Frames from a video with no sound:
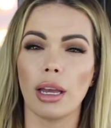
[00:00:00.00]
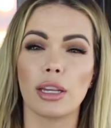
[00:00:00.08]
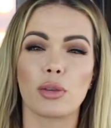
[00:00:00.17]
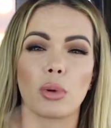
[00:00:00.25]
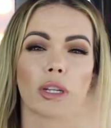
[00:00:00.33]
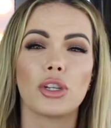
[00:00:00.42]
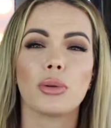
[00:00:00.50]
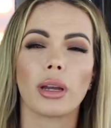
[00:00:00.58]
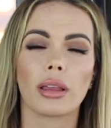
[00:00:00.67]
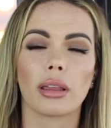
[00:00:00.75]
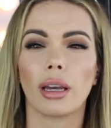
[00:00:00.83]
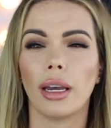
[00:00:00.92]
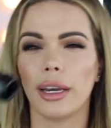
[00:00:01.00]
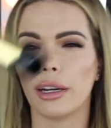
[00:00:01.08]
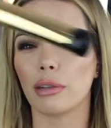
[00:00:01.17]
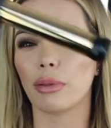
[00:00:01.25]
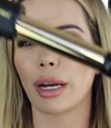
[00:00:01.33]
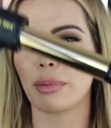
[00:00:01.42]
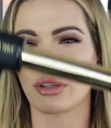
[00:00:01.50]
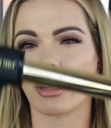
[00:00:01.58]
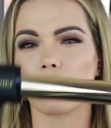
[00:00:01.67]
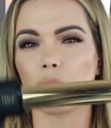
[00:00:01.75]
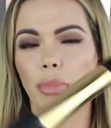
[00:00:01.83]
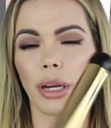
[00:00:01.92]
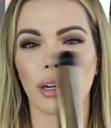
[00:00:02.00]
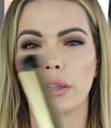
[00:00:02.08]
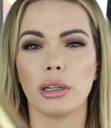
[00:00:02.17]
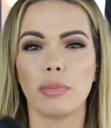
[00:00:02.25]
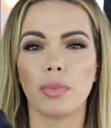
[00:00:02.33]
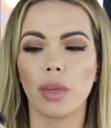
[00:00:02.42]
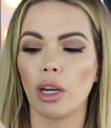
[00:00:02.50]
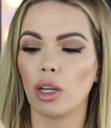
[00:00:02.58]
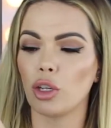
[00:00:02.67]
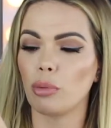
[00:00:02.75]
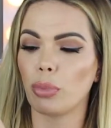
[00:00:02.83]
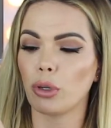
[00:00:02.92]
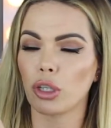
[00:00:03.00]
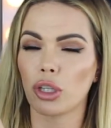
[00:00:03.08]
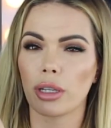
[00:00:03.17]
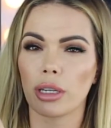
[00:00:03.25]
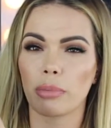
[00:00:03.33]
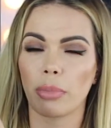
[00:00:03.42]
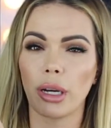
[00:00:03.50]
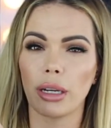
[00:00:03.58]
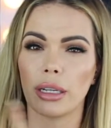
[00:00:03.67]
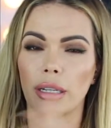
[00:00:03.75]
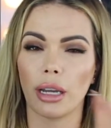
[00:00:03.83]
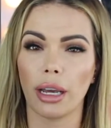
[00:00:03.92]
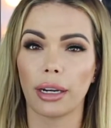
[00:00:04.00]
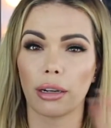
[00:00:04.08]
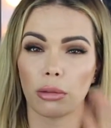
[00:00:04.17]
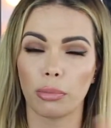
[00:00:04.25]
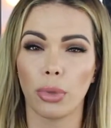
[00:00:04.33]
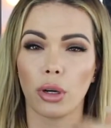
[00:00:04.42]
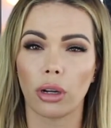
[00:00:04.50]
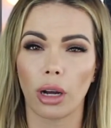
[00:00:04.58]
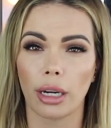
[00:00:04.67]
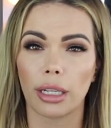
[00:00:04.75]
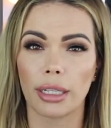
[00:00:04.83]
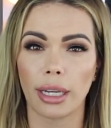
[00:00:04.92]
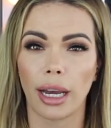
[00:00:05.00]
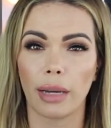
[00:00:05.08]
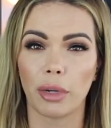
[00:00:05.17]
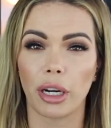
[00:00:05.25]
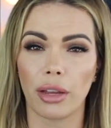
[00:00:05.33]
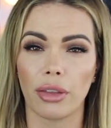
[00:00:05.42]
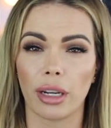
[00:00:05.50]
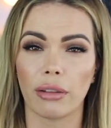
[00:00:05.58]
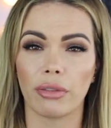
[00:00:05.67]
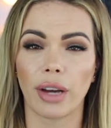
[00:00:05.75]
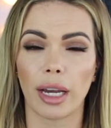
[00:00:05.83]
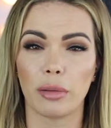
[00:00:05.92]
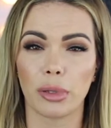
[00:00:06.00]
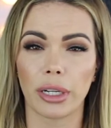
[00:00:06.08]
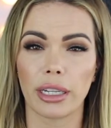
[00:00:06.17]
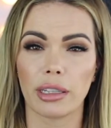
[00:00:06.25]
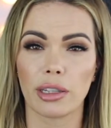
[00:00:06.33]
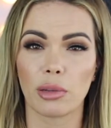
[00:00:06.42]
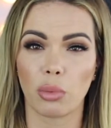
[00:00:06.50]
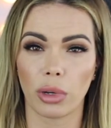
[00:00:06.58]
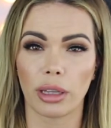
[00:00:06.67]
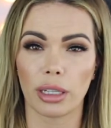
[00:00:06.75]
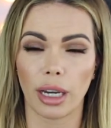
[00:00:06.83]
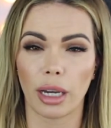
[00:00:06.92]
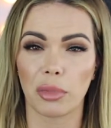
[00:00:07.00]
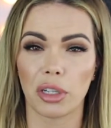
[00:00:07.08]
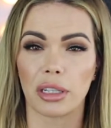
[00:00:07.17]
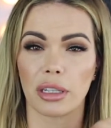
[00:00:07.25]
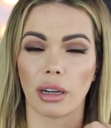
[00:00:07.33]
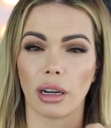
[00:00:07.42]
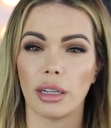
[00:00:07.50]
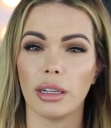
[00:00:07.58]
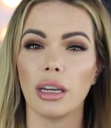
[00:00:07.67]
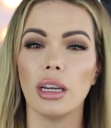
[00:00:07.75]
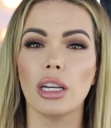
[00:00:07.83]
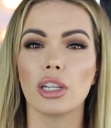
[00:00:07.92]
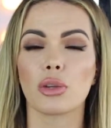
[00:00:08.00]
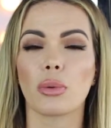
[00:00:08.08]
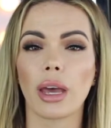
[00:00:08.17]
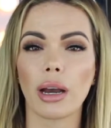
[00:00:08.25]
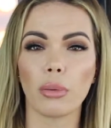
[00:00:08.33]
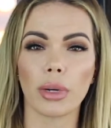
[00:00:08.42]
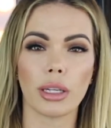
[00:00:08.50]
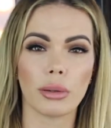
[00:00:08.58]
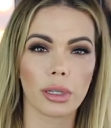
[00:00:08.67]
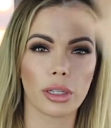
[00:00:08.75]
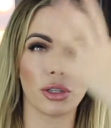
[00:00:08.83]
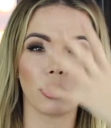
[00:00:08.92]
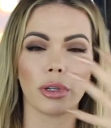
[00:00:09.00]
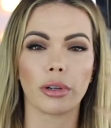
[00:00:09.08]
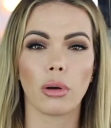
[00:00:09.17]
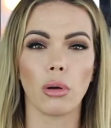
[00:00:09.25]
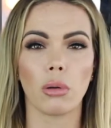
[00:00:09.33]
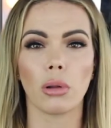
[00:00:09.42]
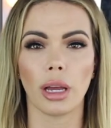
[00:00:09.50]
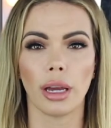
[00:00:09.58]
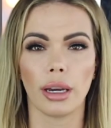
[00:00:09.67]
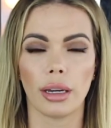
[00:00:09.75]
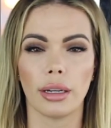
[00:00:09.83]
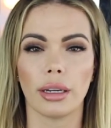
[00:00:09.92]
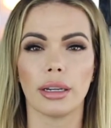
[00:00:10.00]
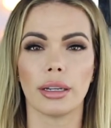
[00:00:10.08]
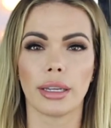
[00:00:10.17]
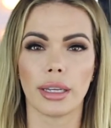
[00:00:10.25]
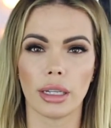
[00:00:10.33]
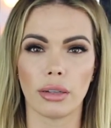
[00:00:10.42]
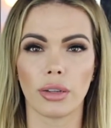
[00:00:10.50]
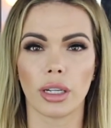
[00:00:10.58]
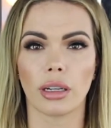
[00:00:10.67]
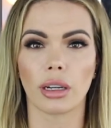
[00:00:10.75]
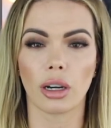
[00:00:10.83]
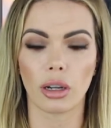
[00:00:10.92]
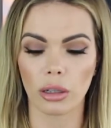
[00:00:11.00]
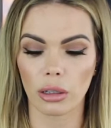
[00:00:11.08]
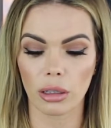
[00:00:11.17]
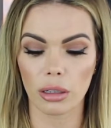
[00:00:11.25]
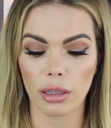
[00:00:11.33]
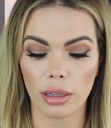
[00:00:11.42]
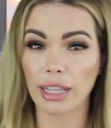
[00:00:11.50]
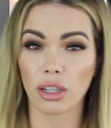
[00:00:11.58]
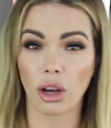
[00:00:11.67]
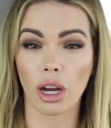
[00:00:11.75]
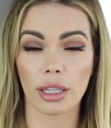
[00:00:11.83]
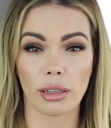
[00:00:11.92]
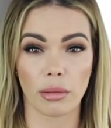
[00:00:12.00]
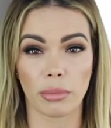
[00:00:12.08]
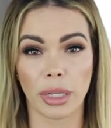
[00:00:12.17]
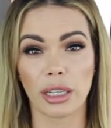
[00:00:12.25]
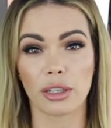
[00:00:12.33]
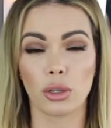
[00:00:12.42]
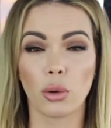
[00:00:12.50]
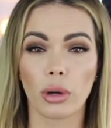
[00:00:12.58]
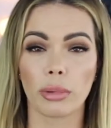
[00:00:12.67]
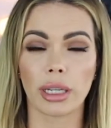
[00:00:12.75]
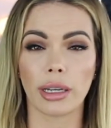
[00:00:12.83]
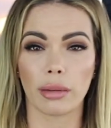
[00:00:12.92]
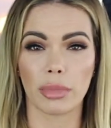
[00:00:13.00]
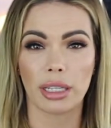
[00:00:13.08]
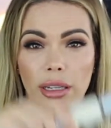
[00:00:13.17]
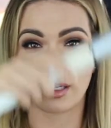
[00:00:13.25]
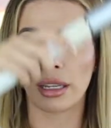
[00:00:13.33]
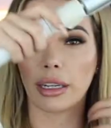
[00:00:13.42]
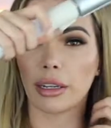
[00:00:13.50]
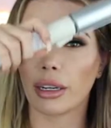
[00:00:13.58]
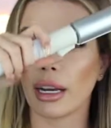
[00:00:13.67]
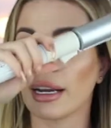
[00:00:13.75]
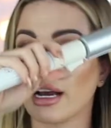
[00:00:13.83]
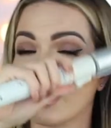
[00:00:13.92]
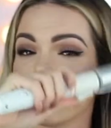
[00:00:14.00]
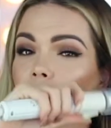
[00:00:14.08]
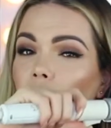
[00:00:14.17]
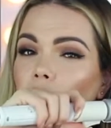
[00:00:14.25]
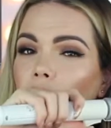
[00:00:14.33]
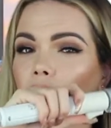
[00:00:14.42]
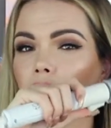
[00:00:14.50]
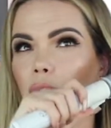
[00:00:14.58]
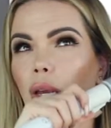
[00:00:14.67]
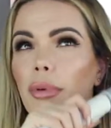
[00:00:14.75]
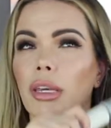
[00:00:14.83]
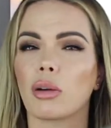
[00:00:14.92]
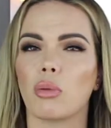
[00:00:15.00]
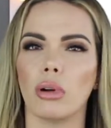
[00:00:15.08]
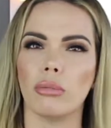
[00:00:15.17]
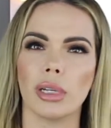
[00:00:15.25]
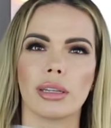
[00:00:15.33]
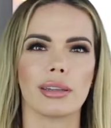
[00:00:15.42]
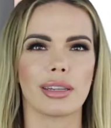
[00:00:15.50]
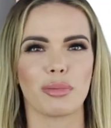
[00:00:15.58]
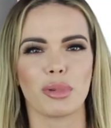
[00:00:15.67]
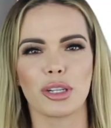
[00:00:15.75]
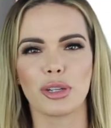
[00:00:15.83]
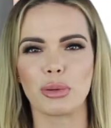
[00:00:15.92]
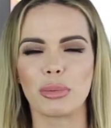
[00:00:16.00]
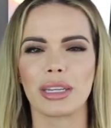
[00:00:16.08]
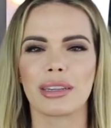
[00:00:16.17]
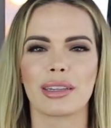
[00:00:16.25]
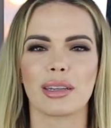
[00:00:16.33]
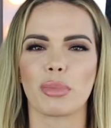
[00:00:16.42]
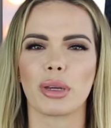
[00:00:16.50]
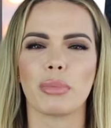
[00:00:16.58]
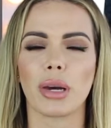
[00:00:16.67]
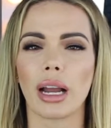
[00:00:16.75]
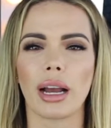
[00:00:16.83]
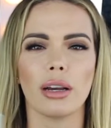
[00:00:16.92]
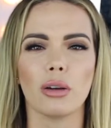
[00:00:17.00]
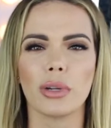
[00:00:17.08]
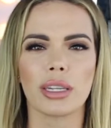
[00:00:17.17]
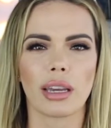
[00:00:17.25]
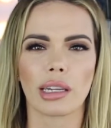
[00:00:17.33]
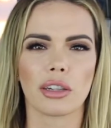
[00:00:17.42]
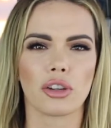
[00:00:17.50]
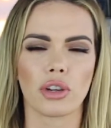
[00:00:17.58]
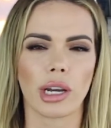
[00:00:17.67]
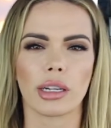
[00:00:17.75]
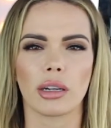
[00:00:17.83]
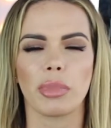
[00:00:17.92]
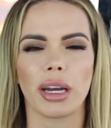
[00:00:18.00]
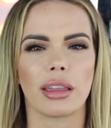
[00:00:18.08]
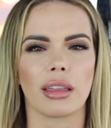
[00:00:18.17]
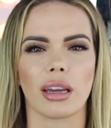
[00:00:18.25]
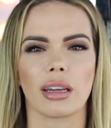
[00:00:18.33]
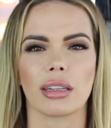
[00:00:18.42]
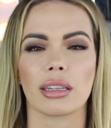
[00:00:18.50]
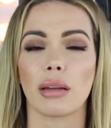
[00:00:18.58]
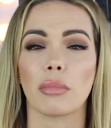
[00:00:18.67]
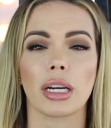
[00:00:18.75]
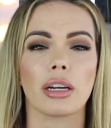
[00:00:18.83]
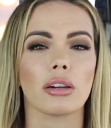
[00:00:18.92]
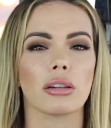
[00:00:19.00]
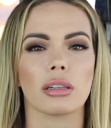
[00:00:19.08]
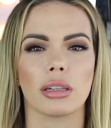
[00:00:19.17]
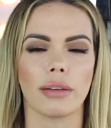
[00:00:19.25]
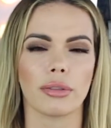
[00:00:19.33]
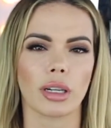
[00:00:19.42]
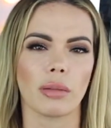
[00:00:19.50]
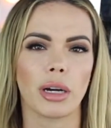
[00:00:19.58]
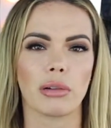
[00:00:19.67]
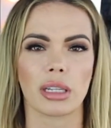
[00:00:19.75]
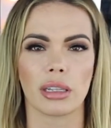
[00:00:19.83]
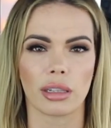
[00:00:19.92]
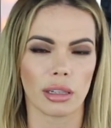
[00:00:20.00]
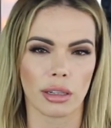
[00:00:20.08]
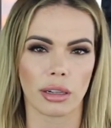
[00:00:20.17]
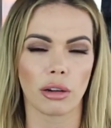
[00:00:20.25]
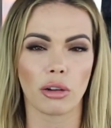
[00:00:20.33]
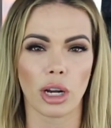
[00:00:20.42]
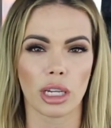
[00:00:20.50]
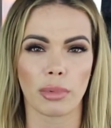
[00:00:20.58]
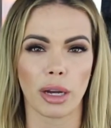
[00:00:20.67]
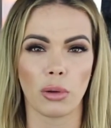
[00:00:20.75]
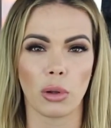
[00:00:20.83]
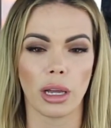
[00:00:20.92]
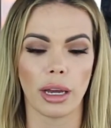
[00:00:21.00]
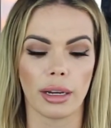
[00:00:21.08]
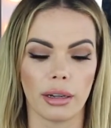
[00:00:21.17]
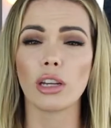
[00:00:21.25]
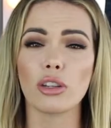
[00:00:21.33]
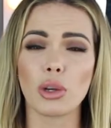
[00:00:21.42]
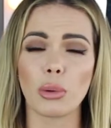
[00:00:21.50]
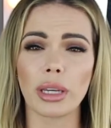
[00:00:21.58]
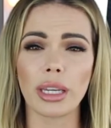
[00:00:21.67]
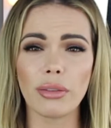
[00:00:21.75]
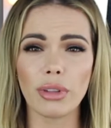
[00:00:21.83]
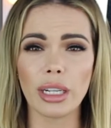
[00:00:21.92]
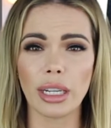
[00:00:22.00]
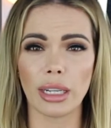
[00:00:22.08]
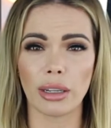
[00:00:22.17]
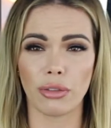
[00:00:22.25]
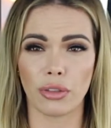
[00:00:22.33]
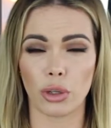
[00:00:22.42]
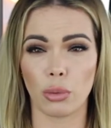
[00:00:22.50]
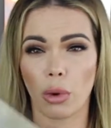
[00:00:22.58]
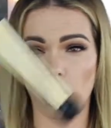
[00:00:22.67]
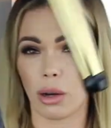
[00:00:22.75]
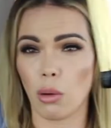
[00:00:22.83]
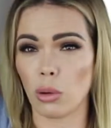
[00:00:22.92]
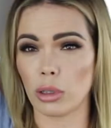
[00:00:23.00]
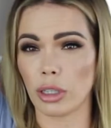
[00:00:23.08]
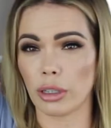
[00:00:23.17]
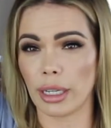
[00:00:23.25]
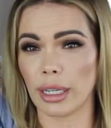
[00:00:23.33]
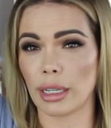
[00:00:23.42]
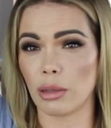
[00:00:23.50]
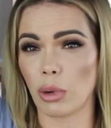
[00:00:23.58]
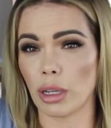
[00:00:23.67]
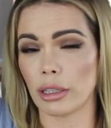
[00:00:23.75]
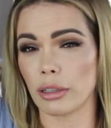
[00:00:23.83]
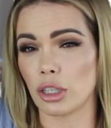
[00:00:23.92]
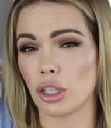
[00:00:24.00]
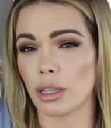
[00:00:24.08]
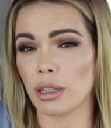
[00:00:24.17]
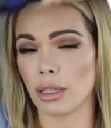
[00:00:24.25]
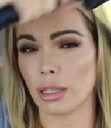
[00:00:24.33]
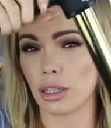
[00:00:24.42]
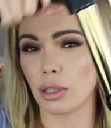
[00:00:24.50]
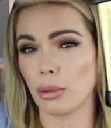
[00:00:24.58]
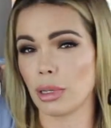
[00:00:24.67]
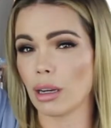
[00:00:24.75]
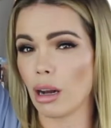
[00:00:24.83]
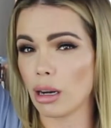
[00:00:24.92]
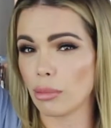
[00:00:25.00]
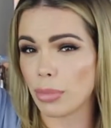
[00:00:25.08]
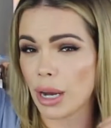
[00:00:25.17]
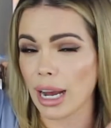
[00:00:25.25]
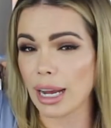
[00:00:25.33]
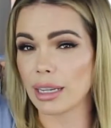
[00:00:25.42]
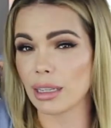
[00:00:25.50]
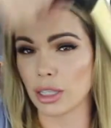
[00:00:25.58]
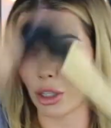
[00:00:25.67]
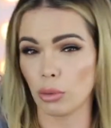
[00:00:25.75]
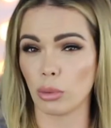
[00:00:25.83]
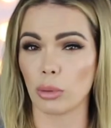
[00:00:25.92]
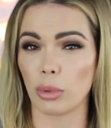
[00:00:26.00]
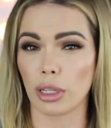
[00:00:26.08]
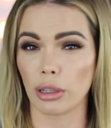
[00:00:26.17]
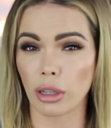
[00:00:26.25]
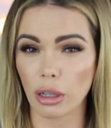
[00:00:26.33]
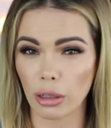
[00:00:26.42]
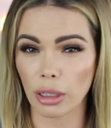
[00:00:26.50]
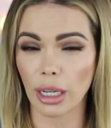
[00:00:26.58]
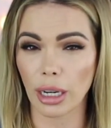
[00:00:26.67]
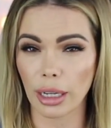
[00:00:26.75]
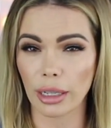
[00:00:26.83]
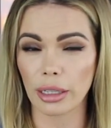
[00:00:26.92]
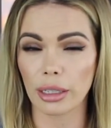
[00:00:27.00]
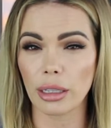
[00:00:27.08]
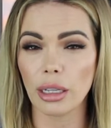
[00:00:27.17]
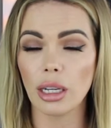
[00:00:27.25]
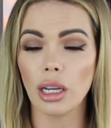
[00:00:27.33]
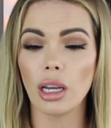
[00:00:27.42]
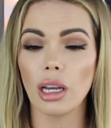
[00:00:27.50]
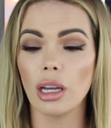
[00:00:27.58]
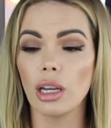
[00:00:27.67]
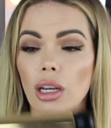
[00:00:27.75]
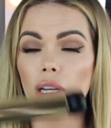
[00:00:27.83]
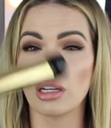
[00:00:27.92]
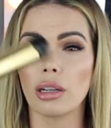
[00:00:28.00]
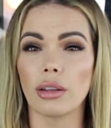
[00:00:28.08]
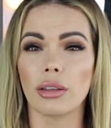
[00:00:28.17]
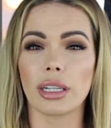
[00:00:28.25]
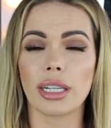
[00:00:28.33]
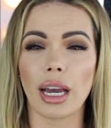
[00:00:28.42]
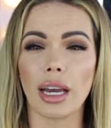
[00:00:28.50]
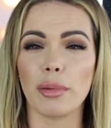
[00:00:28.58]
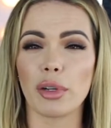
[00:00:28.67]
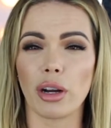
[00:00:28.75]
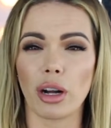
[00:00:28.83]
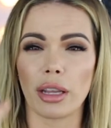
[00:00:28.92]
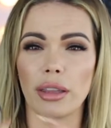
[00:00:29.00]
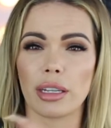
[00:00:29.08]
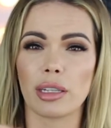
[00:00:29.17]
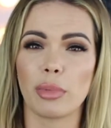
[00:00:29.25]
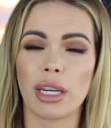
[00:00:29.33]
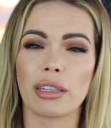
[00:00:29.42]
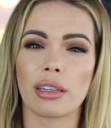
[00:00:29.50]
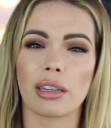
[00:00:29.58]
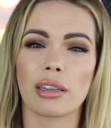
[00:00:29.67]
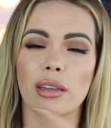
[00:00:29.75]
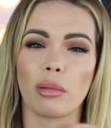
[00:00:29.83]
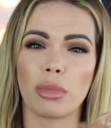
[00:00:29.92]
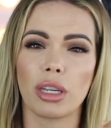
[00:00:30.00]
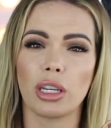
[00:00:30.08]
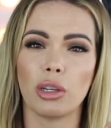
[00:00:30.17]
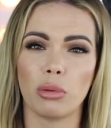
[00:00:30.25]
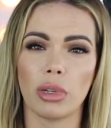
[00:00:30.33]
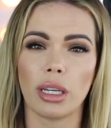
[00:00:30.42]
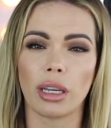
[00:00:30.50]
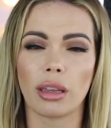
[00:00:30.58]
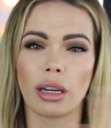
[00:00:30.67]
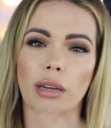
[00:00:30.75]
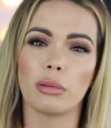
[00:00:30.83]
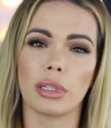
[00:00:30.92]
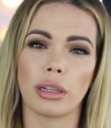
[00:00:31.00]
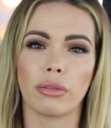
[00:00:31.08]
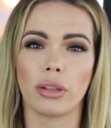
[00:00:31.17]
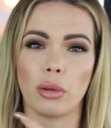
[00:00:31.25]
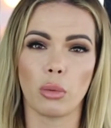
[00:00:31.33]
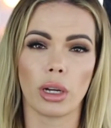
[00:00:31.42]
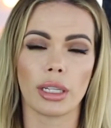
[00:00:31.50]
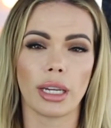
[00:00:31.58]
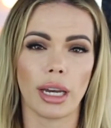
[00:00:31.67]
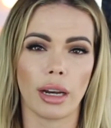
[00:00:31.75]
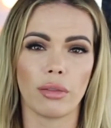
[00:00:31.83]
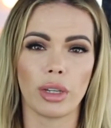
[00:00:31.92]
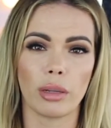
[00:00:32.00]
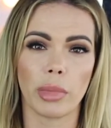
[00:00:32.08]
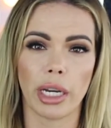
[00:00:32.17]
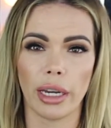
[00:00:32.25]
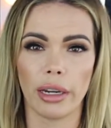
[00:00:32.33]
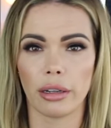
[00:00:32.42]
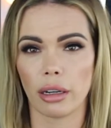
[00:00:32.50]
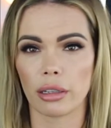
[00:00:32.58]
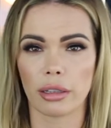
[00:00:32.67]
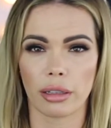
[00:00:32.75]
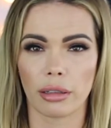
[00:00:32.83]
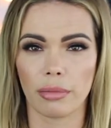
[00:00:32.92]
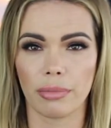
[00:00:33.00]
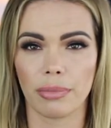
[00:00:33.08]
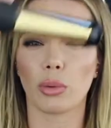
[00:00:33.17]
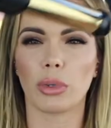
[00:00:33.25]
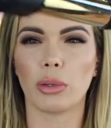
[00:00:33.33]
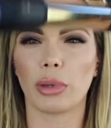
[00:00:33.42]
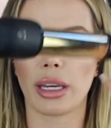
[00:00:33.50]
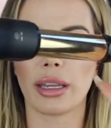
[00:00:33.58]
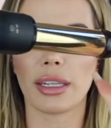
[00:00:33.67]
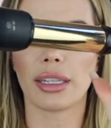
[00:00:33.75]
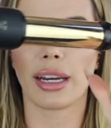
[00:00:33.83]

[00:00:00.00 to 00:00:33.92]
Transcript: is once you get the hair wrapped around the barrel, you push this button and it'll put on a timer, and then it vibrates when the timer is done, so that way you can do your whole head in even curls. That's awesome, because normally I'm sitting here and I'll start counting maybe like 1 Mississippi, 2 Mississippi, but I always get distracted by things and my curls never come out consistent across my whole head. So even if you want to hold your hand while you're adjusting to it up high like you would with your curling iron, the timer on this makes this something unique that I would definitely want to have in my hair arsenal. So when you lay this